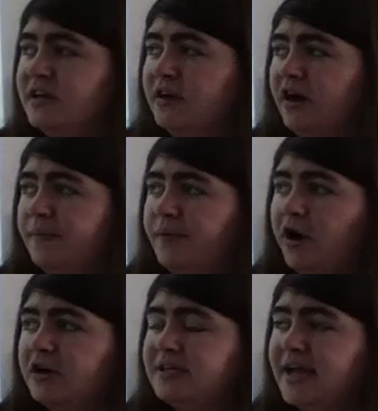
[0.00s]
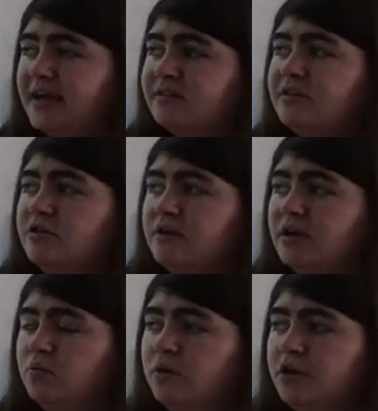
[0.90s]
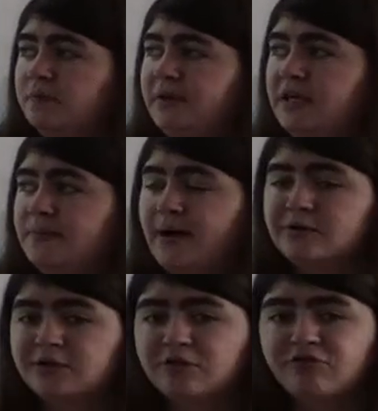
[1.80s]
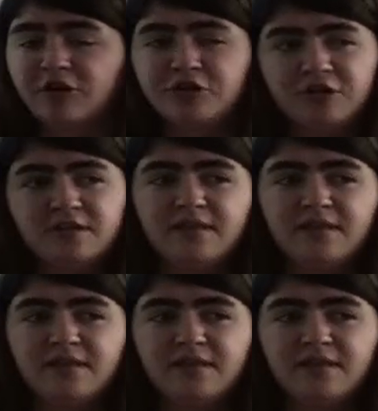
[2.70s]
Our next unit will be about constructions,